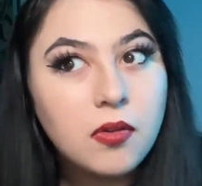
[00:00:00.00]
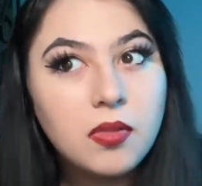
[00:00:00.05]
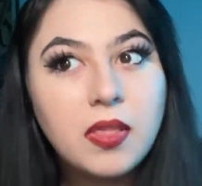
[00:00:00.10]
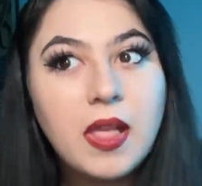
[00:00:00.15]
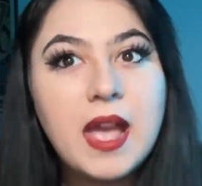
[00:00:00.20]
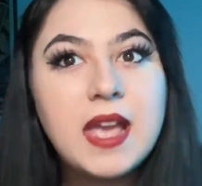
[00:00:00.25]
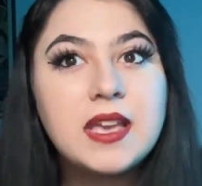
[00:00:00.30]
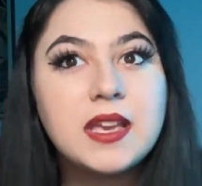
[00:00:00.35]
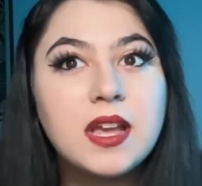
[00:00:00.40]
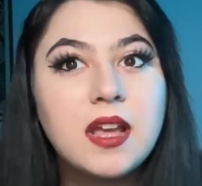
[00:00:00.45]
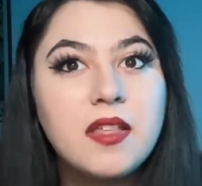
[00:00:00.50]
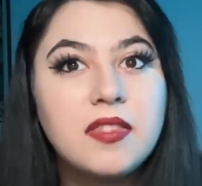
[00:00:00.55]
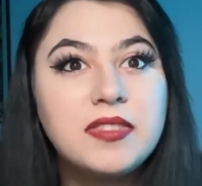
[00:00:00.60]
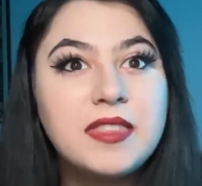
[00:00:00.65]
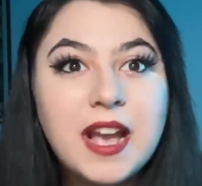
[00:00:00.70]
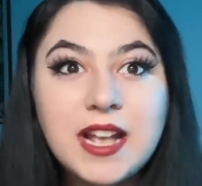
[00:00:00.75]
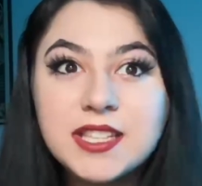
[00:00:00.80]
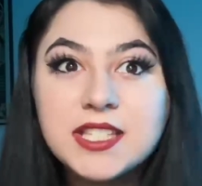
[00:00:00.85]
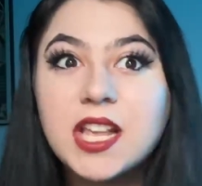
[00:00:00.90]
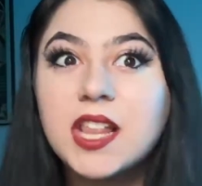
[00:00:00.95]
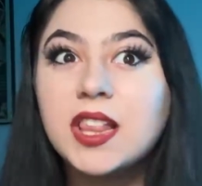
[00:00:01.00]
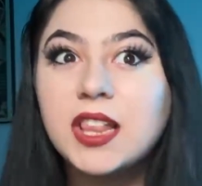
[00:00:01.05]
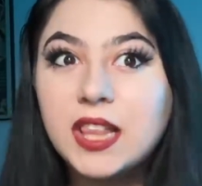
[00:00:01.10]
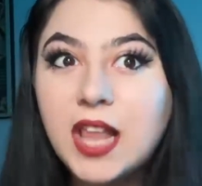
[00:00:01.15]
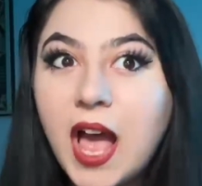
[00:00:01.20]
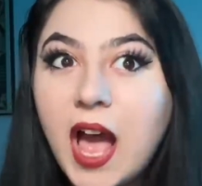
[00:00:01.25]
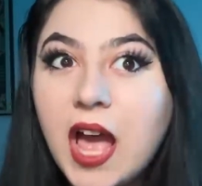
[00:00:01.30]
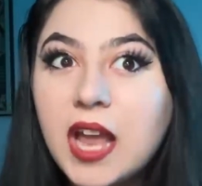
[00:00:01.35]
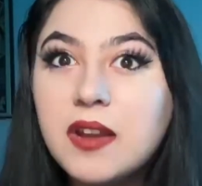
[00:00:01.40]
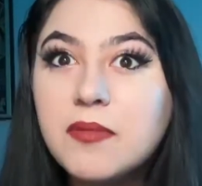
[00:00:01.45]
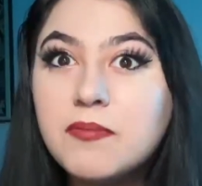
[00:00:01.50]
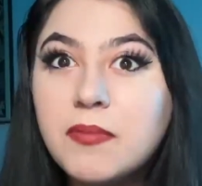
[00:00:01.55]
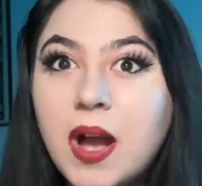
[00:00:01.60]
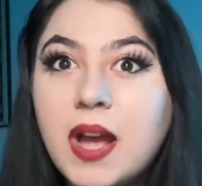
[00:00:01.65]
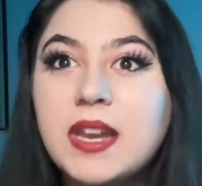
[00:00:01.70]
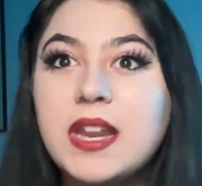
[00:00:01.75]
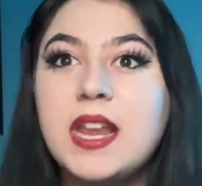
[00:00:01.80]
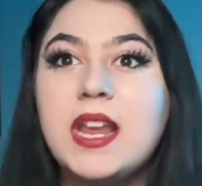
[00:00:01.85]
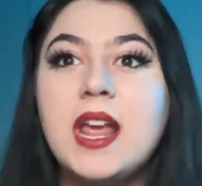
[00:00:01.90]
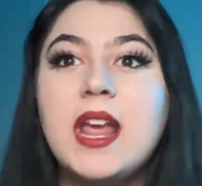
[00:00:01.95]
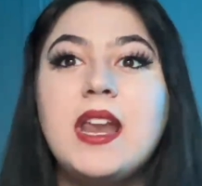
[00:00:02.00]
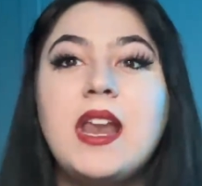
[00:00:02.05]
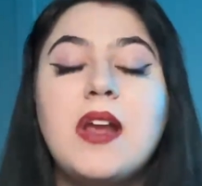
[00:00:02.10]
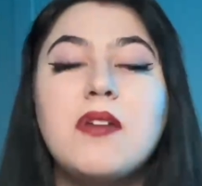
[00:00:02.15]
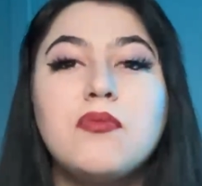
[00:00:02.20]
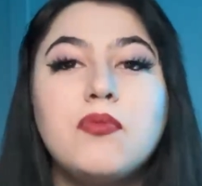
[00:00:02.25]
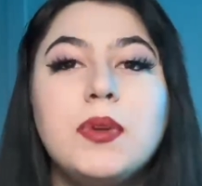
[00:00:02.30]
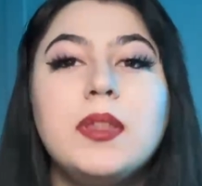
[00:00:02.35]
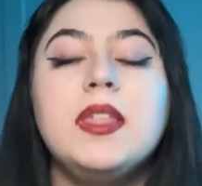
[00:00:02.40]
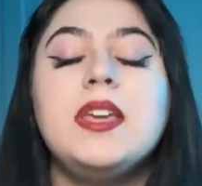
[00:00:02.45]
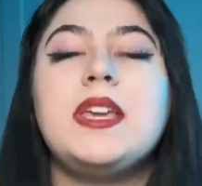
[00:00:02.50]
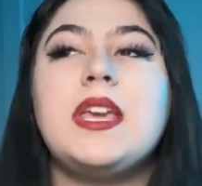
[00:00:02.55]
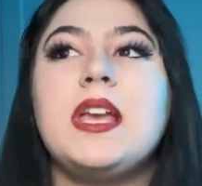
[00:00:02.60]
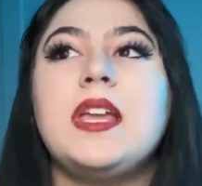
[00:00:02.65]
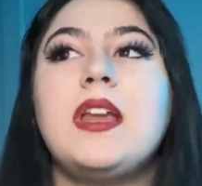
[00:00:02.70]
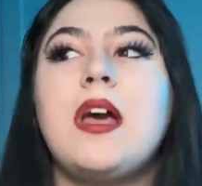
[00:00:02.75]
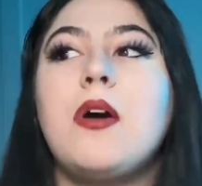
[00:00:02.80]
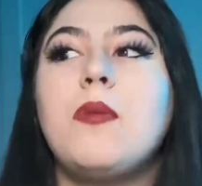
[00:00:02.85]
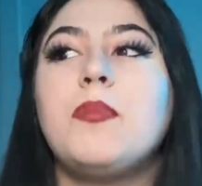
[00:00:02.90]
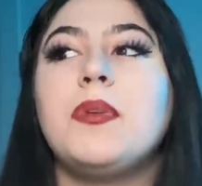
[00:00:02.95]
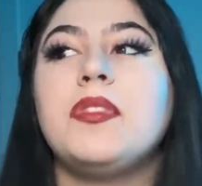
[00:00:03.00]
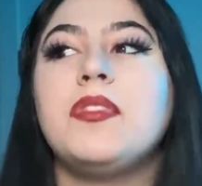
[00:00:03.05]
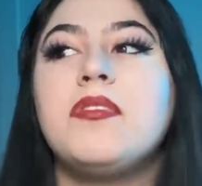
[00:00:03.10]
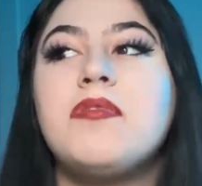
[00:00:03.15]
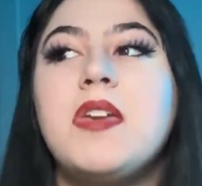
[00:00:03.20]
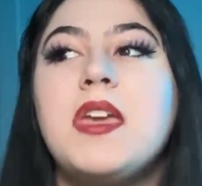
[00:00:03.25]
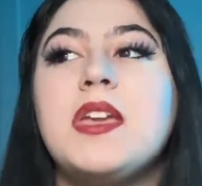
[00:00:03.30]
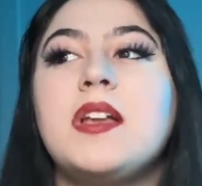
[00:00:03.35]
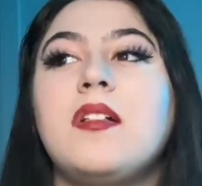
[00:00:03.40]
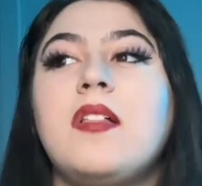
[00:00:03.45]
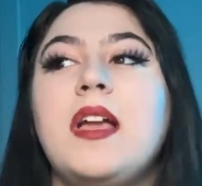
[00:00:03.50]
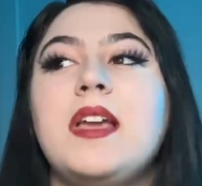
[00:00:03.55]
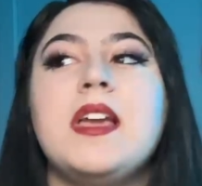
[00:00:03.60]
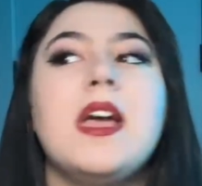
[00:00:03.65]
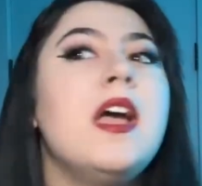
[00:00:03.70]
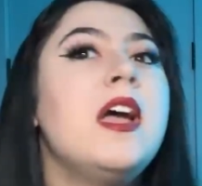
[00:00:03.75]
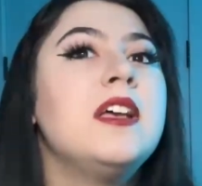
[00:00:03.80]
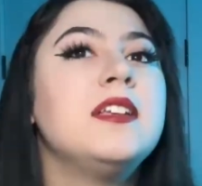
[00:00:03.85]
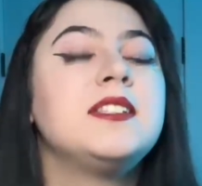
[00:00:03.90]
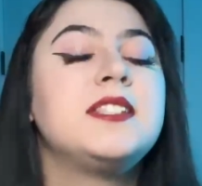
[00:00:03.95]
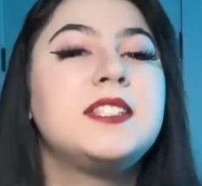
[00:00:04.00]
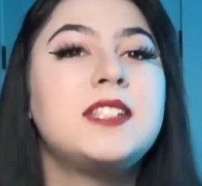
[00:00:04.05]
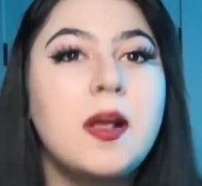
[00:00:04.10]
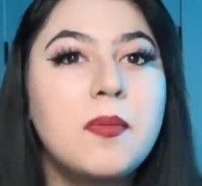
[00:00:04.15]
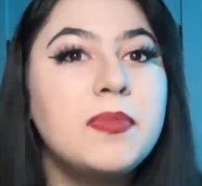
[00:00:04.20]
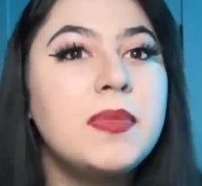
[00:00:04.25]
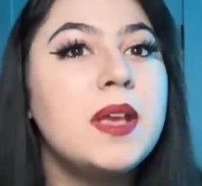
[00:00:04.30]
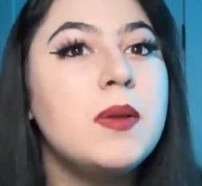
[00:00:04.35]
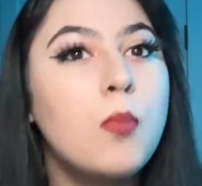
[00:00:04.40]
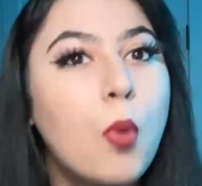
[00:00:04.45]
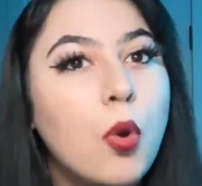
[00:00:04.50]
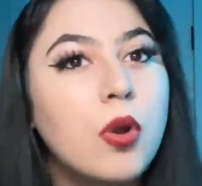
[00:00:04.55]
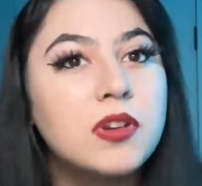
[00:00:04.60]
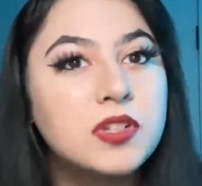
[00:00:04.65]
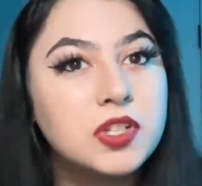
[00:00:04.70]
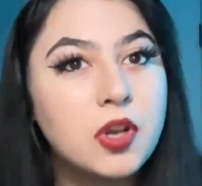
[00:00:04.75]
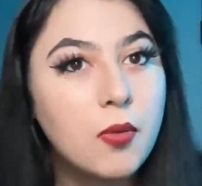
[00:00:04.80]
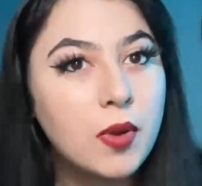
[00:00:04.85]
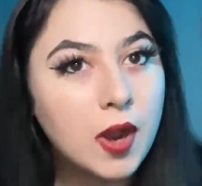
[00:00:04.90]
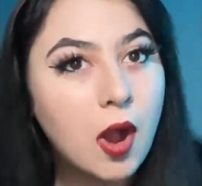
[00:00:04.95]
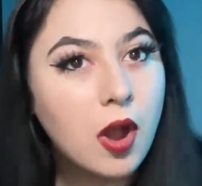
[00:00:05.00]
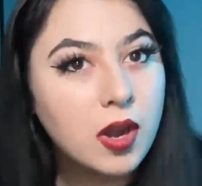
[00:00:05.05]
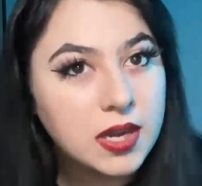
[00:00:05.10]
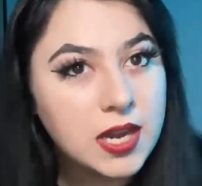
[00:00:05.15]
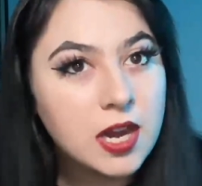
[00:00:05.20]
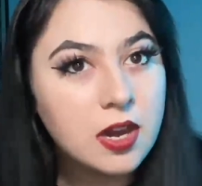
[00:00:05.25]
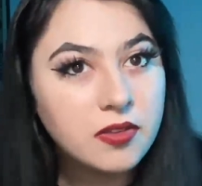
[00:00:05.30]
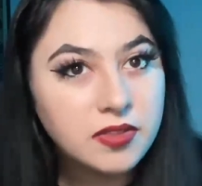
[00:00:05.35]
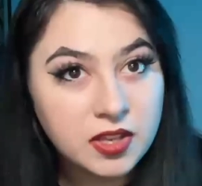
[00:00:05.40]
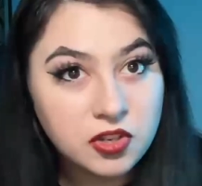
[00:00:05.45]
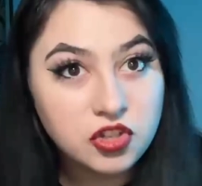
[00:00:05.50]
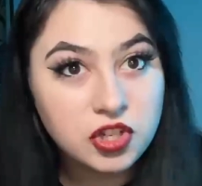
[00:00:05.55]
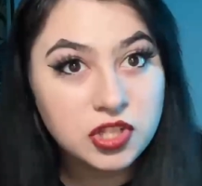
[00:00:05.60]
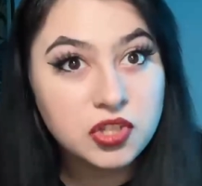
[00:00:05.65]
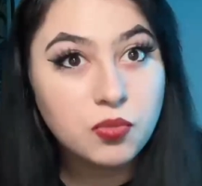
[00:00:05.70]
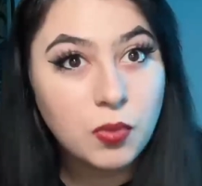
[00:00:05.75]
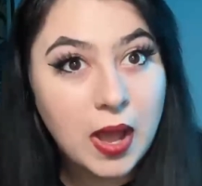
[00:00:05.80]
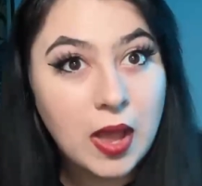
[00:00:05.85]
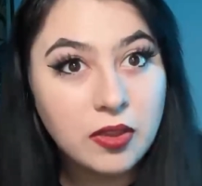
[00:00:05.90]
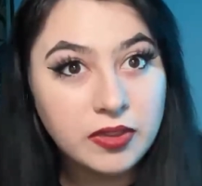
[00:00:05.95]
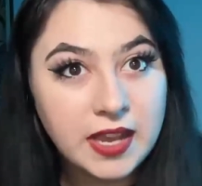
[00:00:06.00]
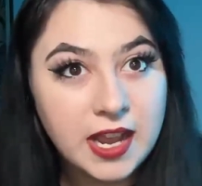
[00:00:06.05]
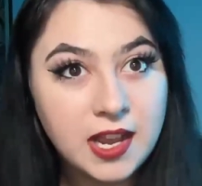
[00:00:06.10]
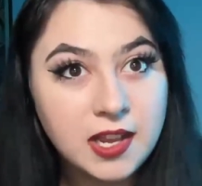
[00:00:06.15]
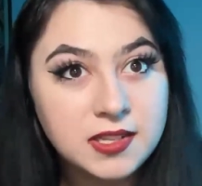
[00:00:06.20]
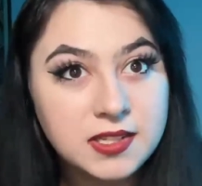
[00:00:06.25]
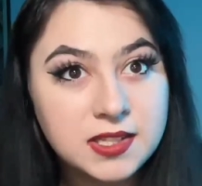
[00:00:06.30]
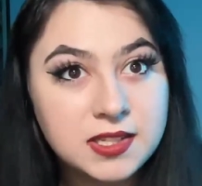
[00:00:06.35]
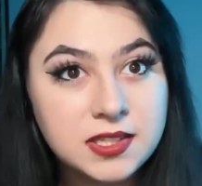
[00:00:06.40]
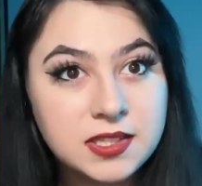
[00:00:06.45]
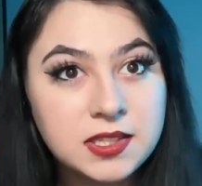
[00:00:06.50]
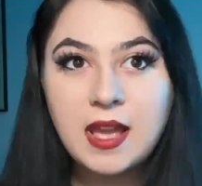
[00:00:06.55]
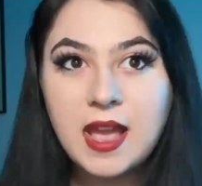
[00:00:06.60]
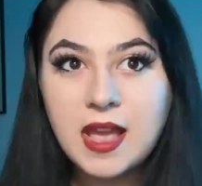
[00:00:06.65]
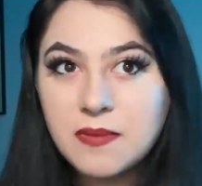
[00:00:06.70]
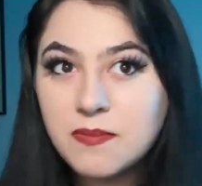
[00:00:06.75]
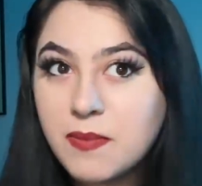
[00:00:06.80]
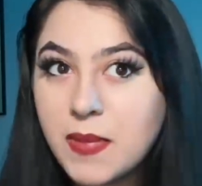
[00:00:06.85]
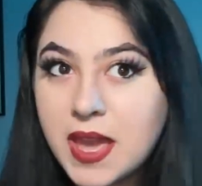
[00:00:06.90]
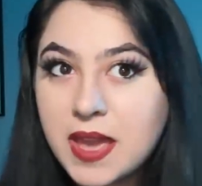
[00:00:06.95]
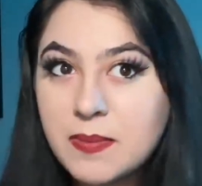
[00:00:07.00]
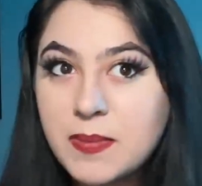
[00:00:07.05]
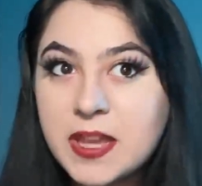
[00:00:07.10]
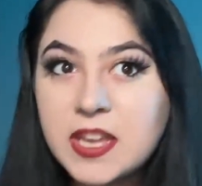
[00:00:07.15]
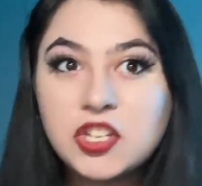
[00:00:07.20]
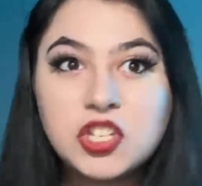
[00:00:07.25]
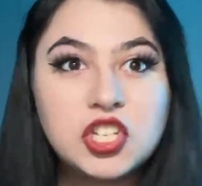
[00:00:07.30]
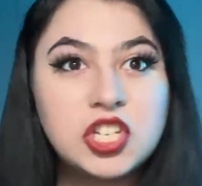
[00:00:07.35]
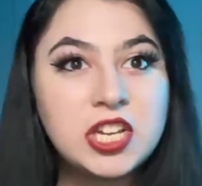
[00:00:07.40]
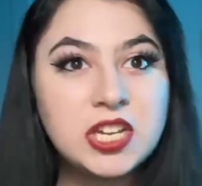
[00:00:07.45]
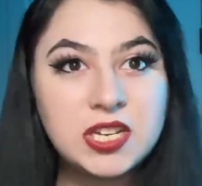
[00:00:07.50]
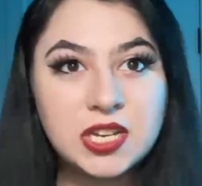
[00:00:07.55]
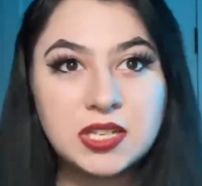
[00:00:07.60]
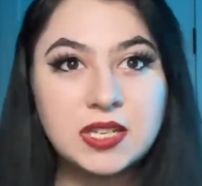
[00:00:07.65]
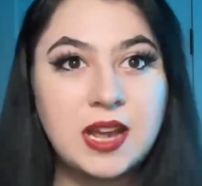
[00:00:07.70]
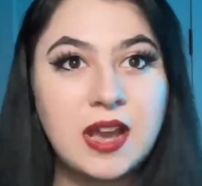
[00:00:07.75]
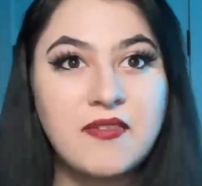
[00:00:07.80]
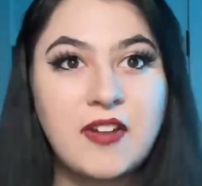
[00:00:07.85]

like, that's a lot of money, and I really can't help but think like something more is going on here than just wellness. And maybe she didn't have